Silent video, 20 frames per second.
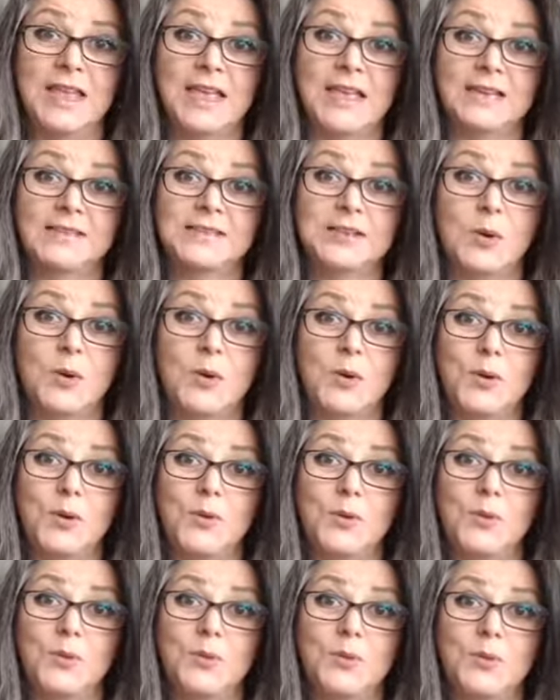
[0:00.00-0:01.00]

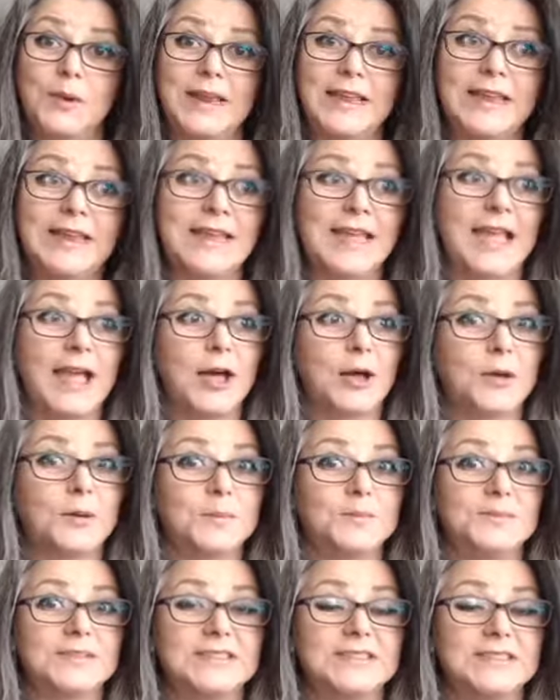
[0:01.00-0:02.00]
So we
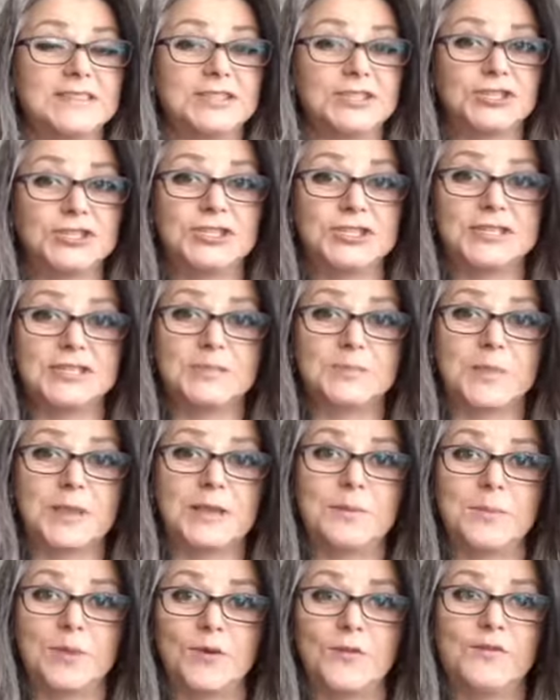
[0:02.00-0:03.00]
helped Indigenous
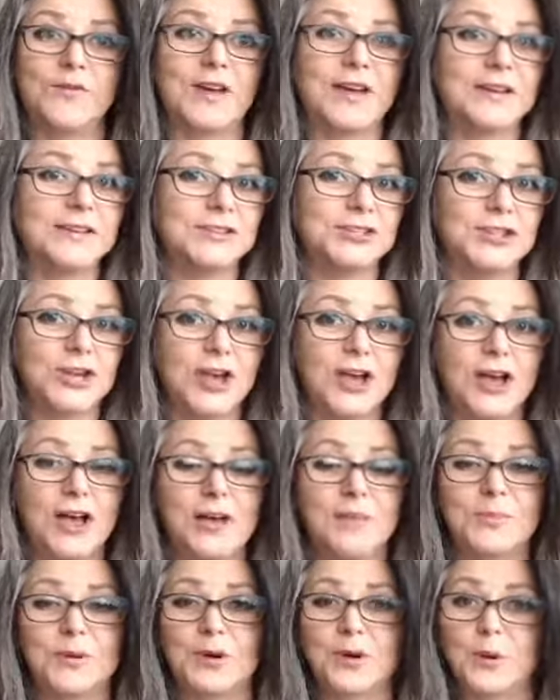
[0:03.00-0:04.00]
people find a
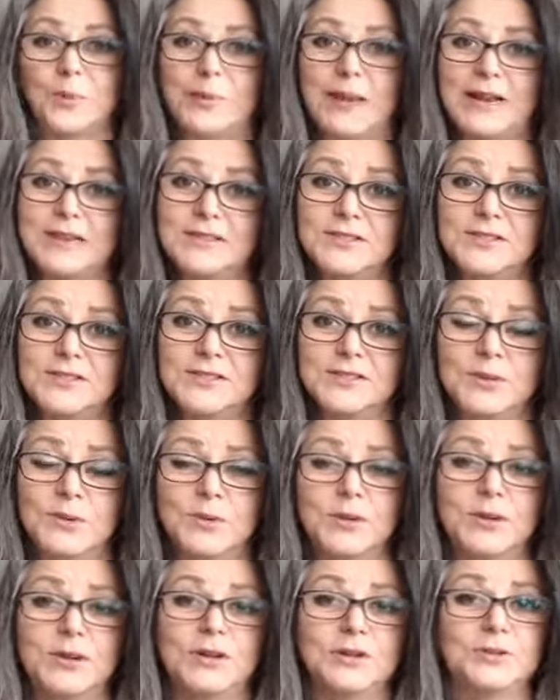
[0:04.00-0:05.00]
job or go back to
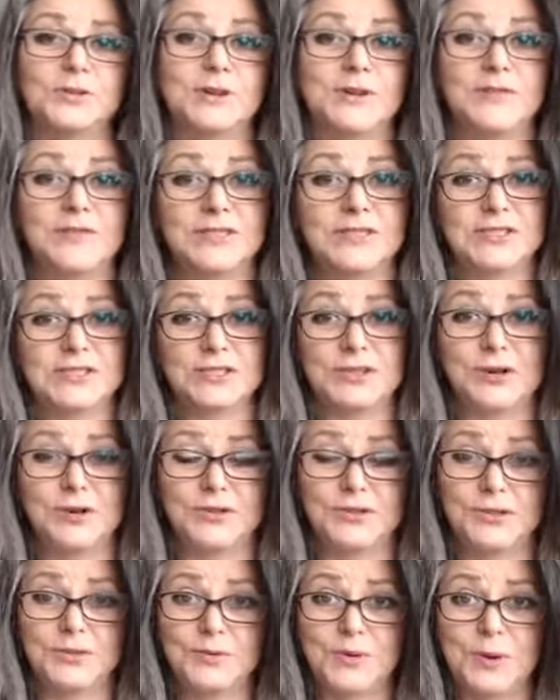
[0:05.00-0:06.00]
school or even
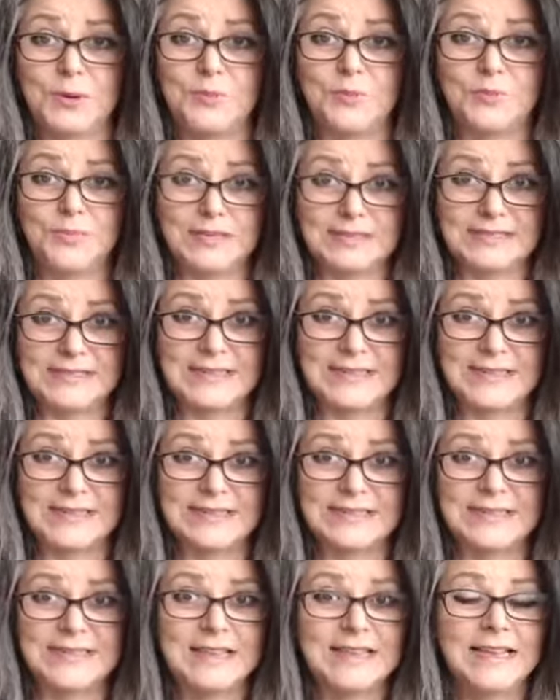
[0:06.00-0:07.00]
start their own
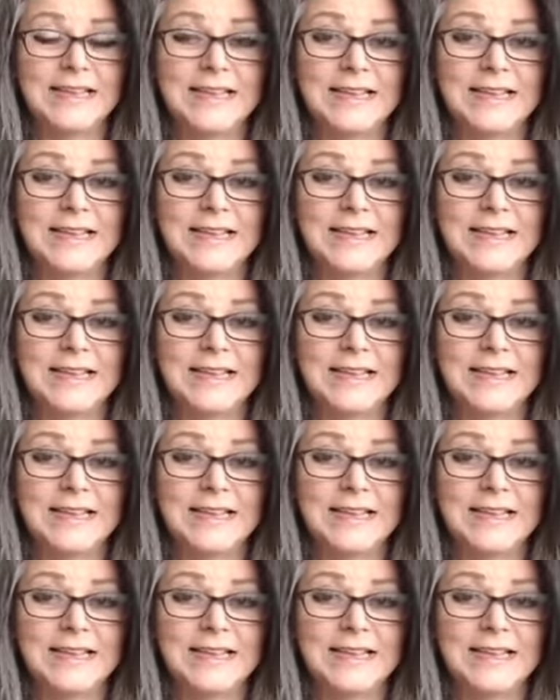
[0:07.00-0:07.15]
business.